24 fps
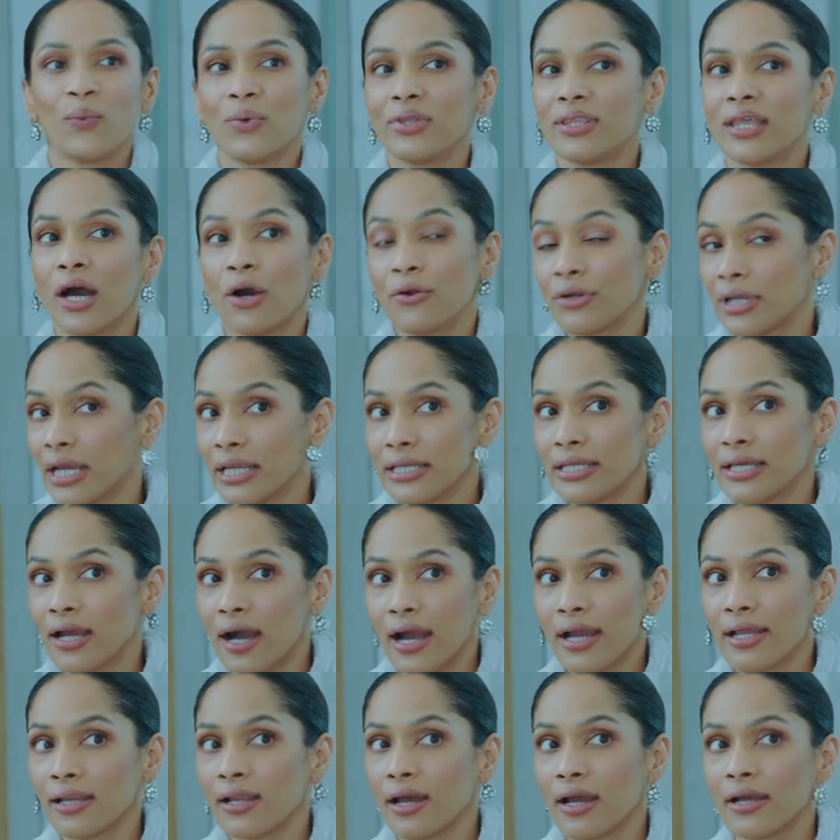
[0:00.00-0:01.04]
without any
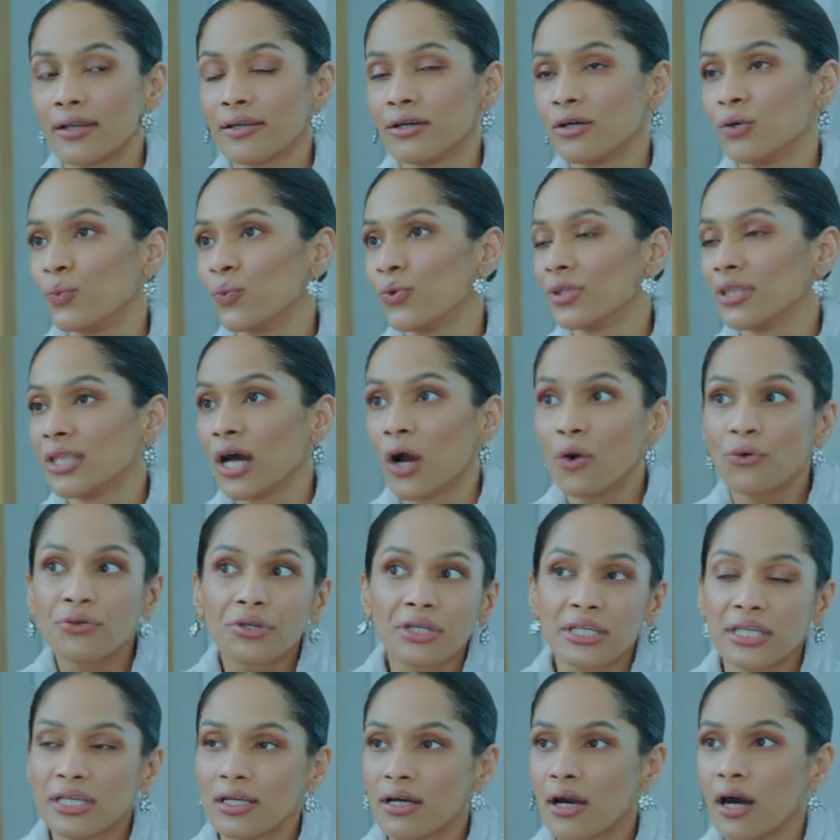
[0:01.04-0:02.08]
eyeliner, without
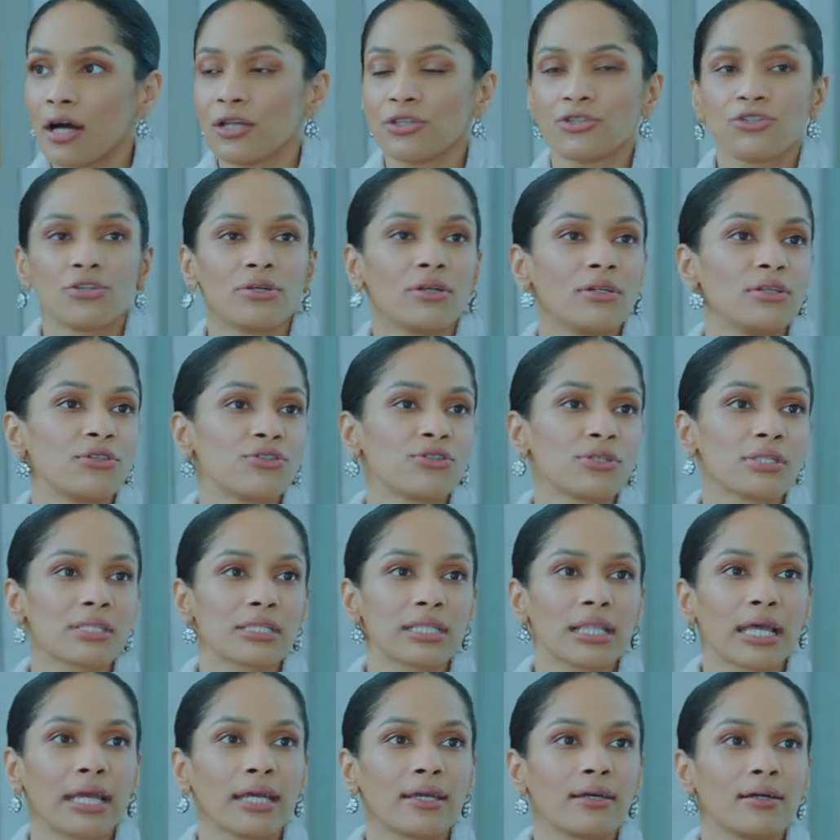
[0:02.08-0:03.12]
any kajal, just like